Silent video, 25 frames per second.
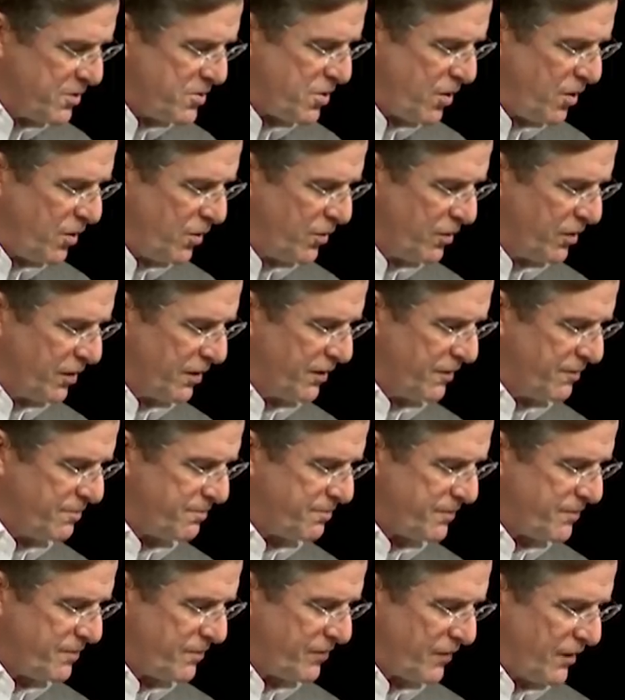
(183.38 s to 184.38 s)
is holy,
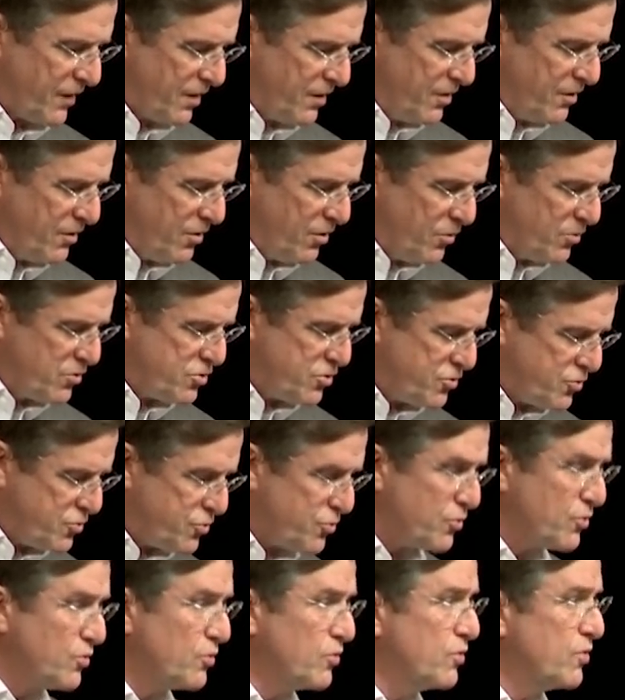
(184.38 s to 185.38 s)
who is
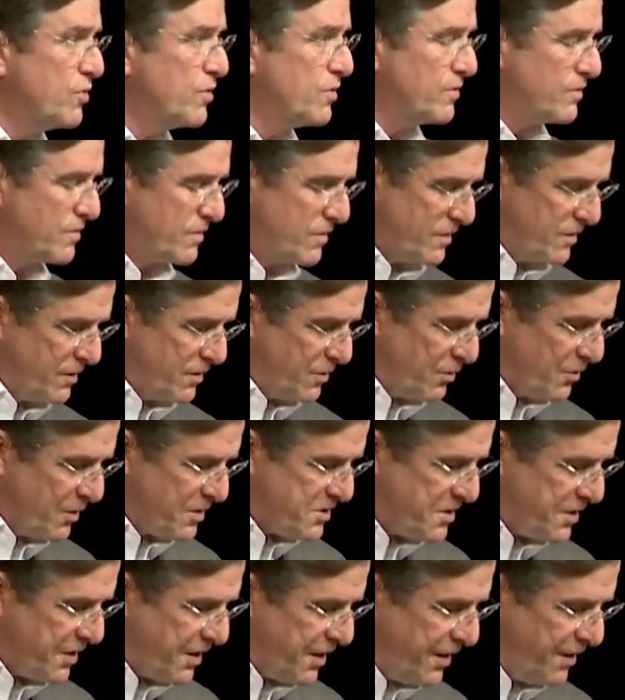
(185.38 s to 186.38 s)
true, who
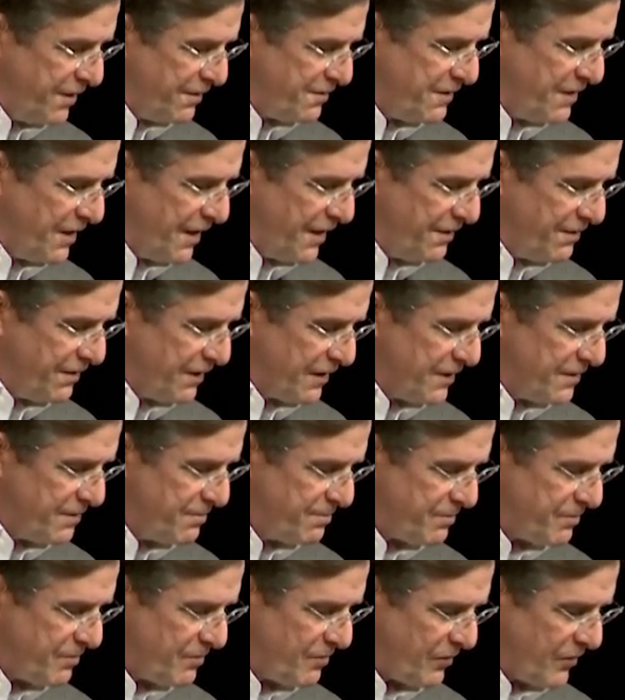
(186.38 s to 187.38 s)
has the key of David,
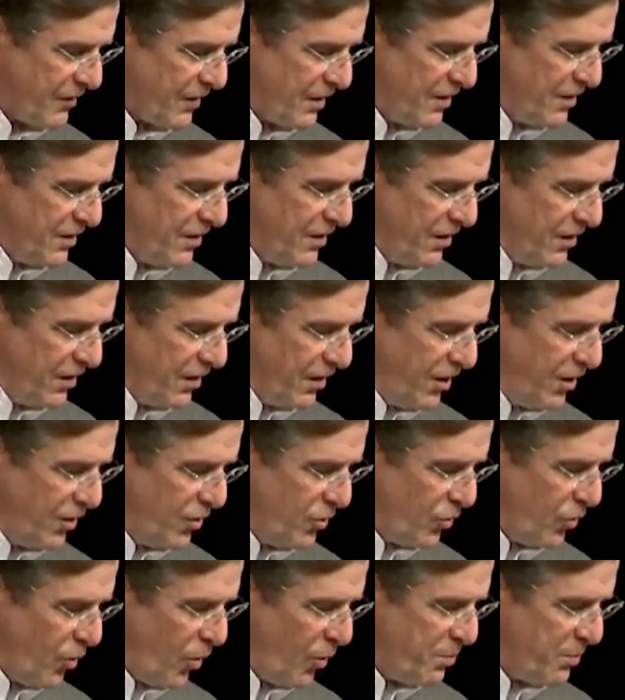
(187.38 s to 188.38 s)
he
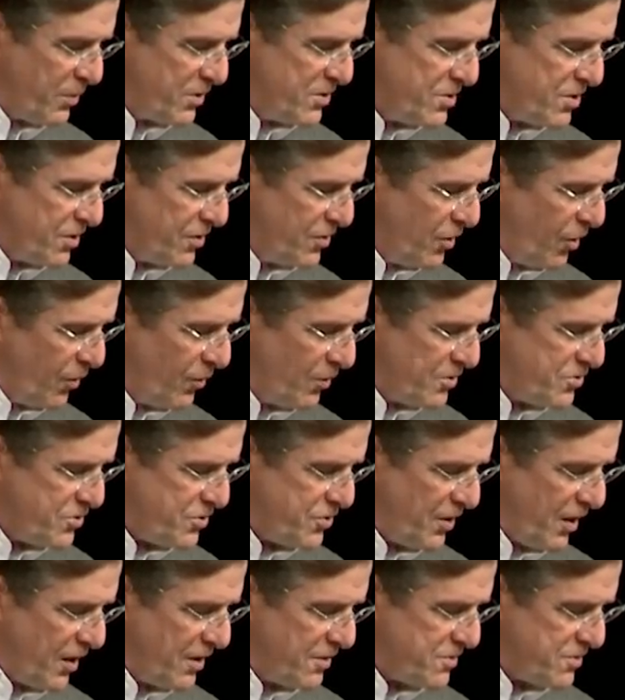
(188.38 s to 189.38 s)
who opens and no one
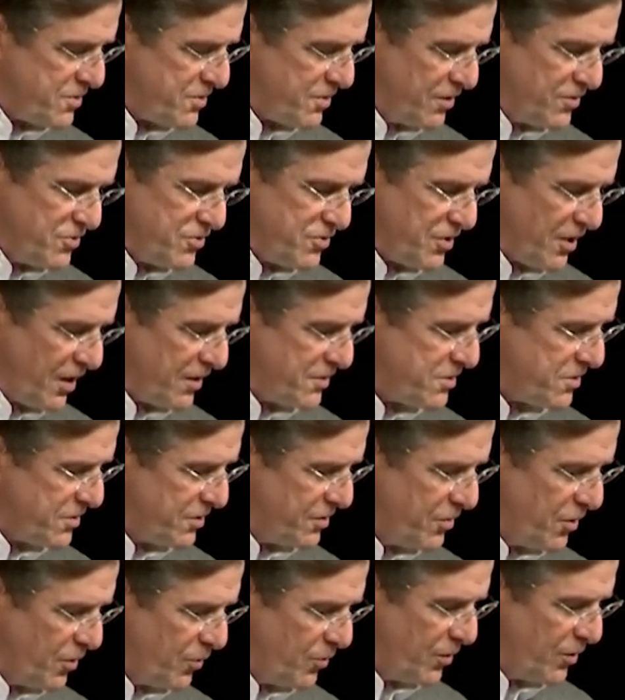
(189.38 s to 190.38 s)
shuts, and shuts
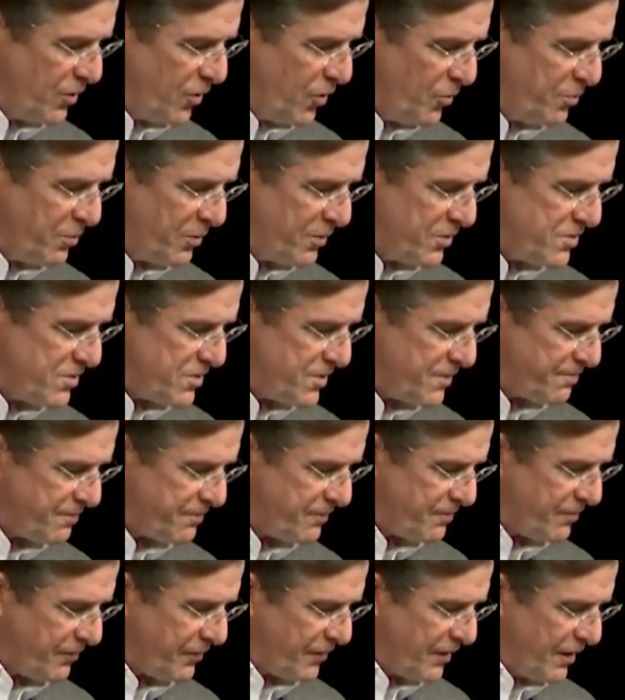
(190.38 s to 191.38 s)
and no one opens.
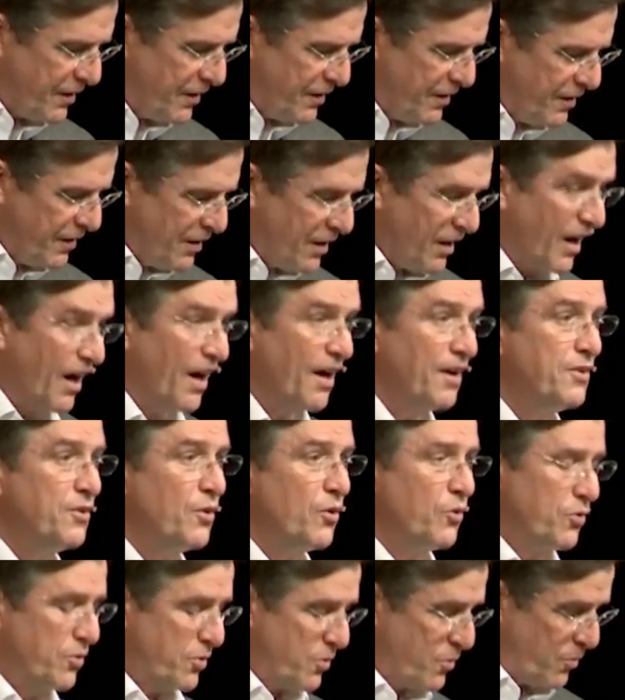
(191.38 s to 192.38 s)
I
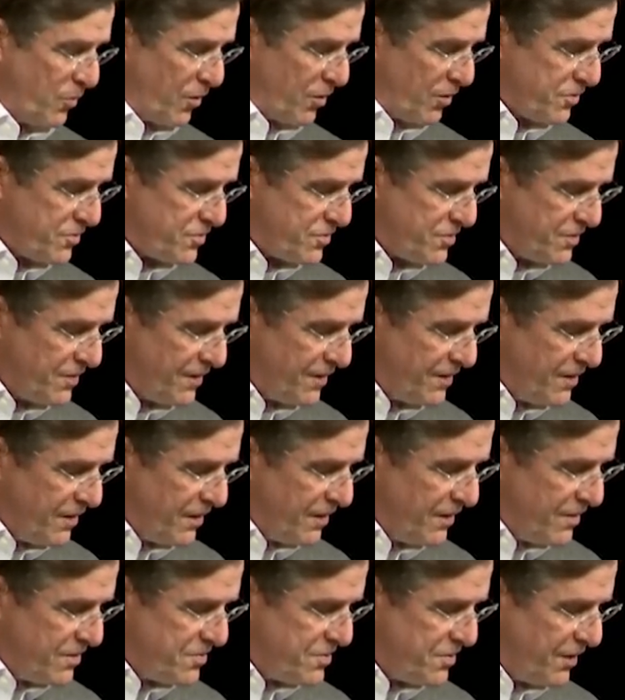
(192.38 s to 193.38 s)
know your works.
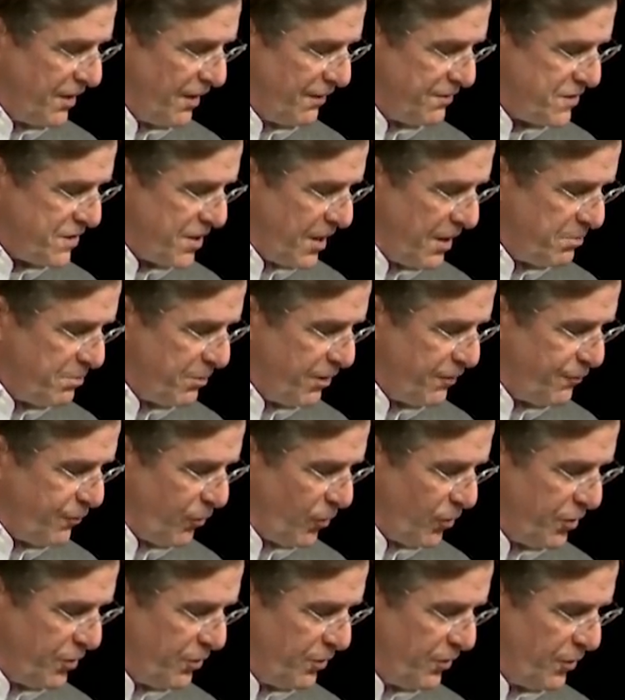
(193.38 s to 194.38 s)
See, I've set
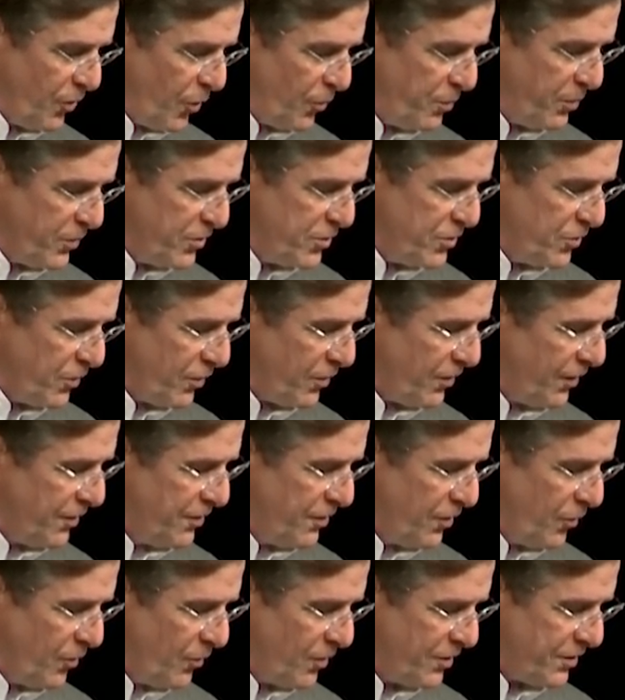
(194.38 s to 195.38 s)
before you an open door,
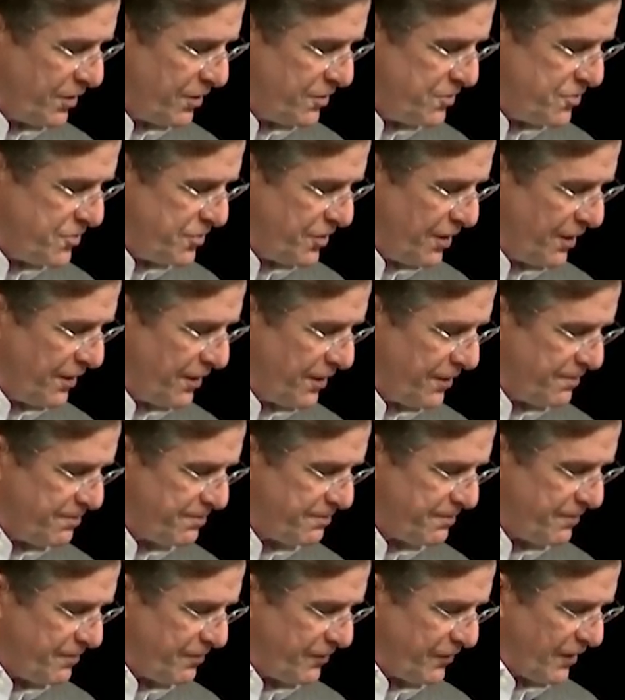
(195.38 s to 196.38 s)
and no one can shut it.
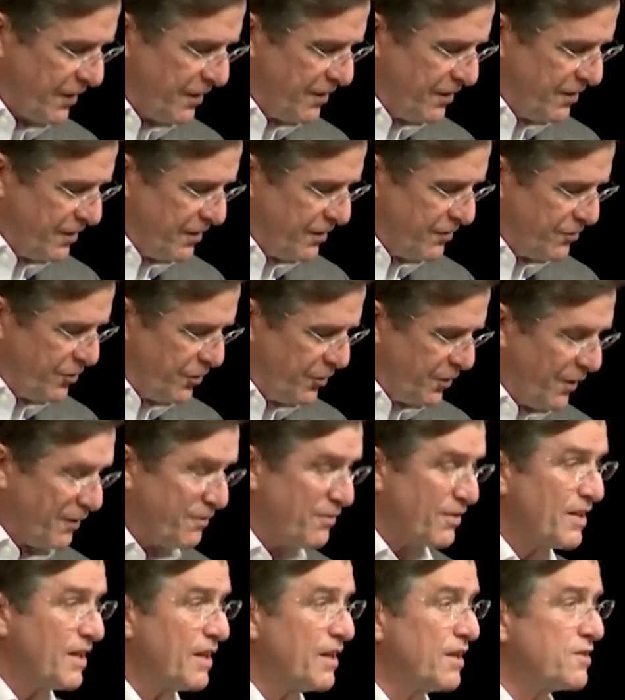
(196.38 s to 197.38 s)
For you
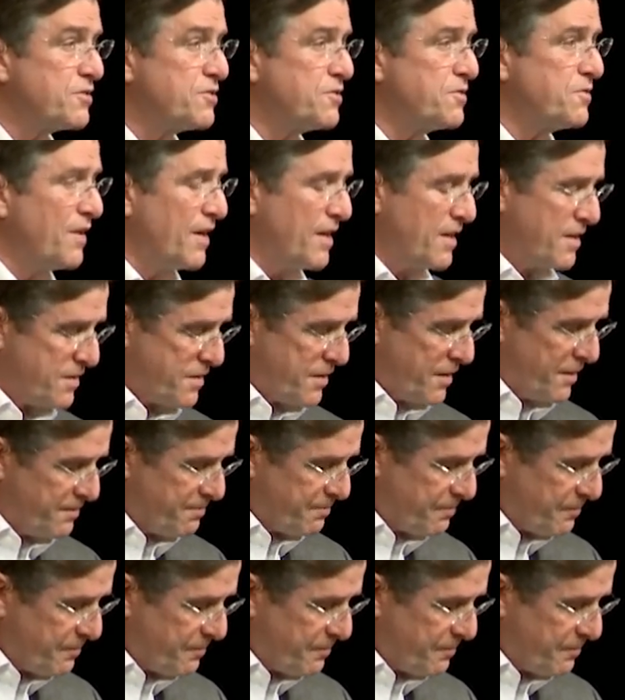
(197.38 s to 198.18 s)
have a little strength.